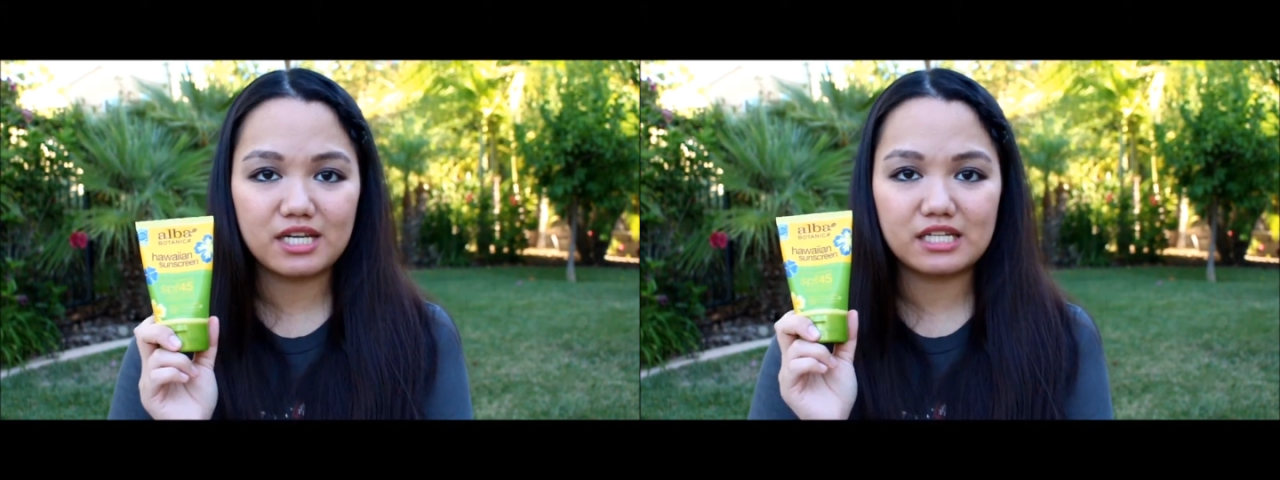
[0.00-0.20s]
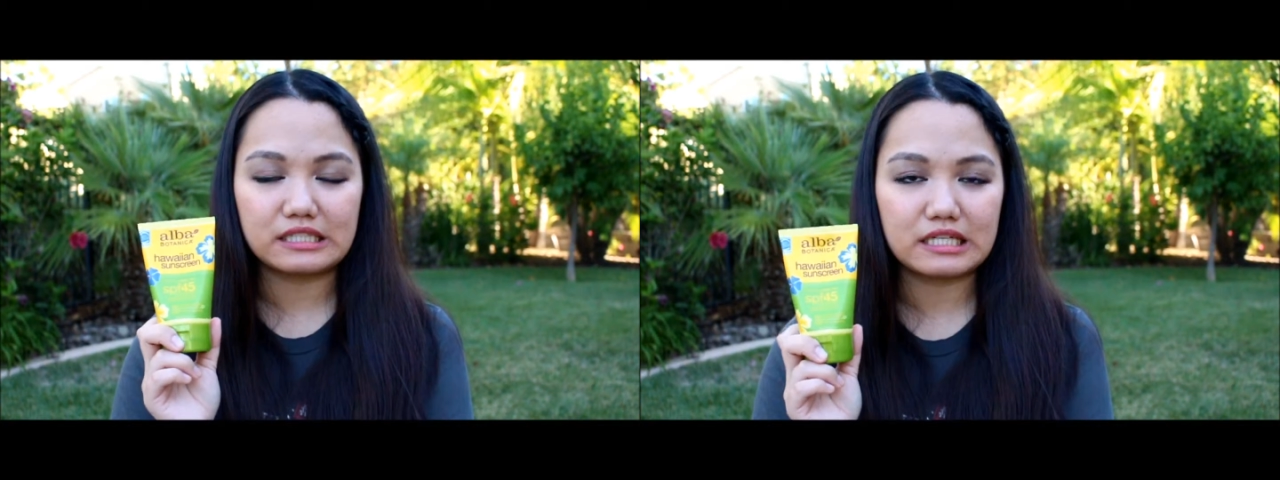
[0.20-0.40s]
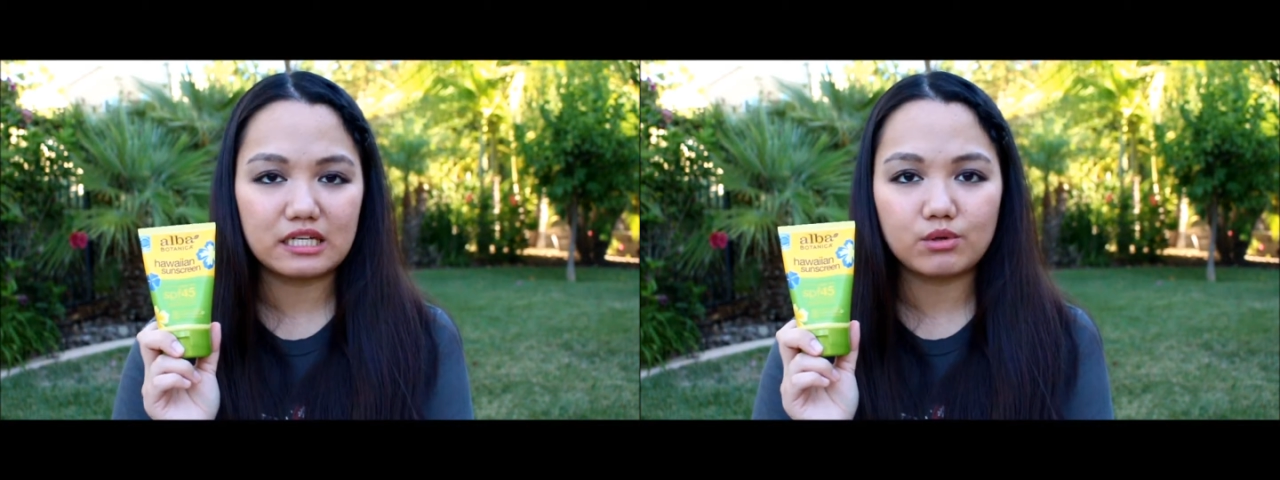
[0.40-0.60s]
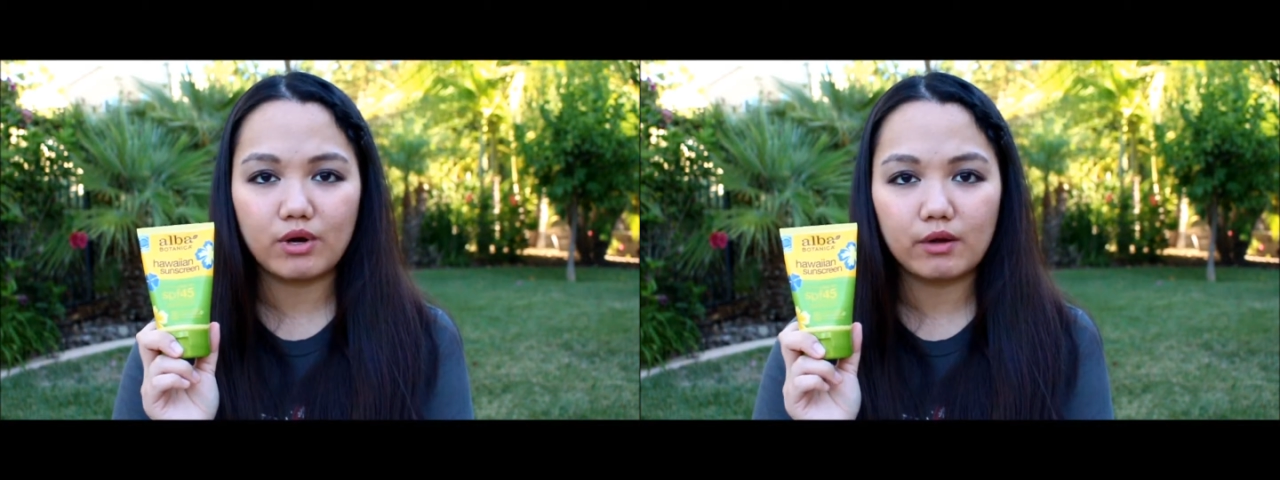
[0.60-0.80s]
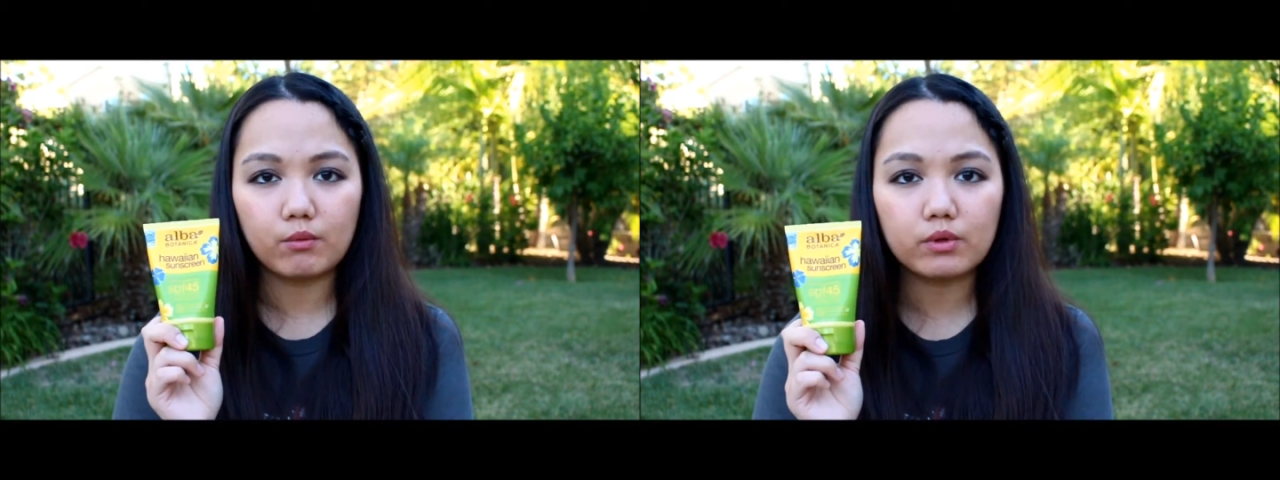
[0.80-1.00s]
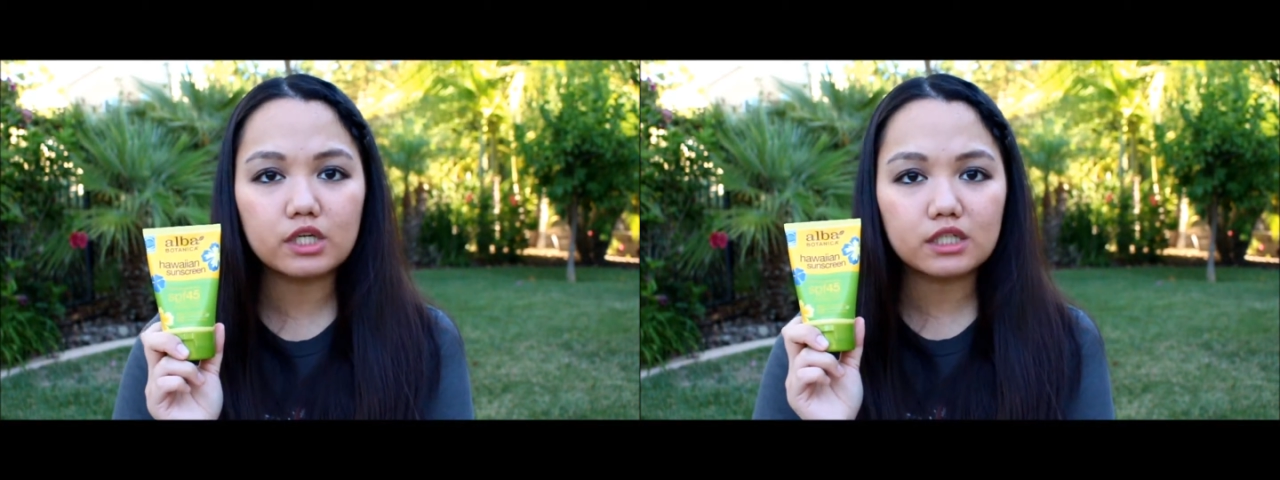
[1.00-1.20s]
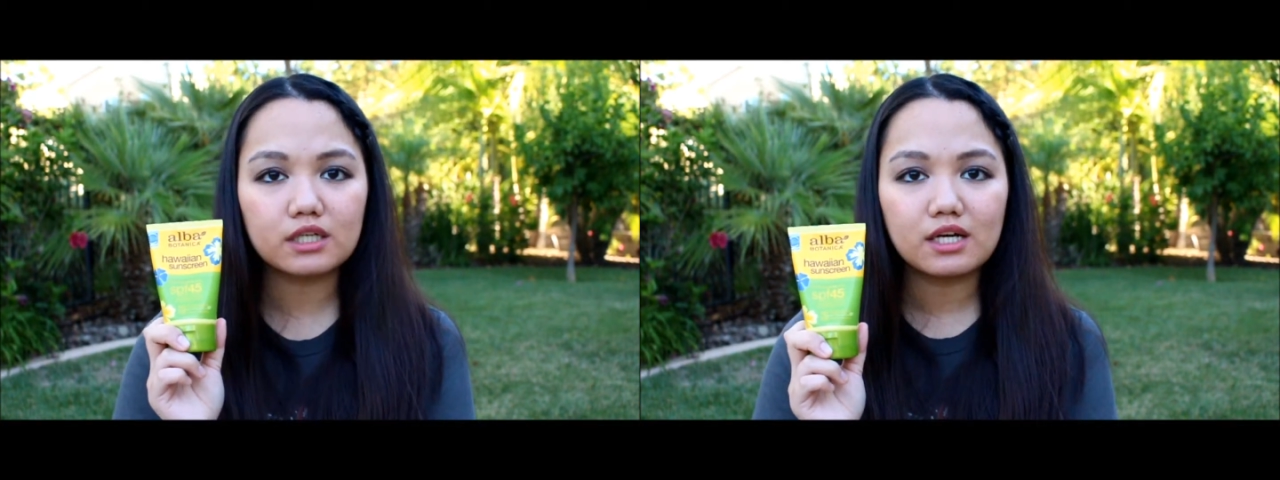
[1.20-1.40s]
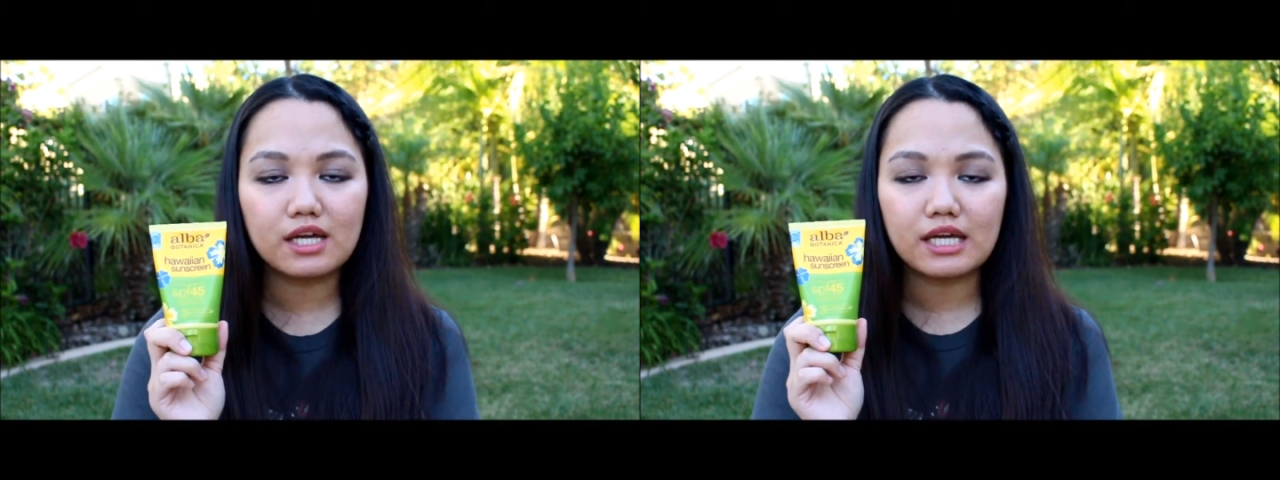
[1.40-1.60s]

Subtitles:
but it didn't quite work.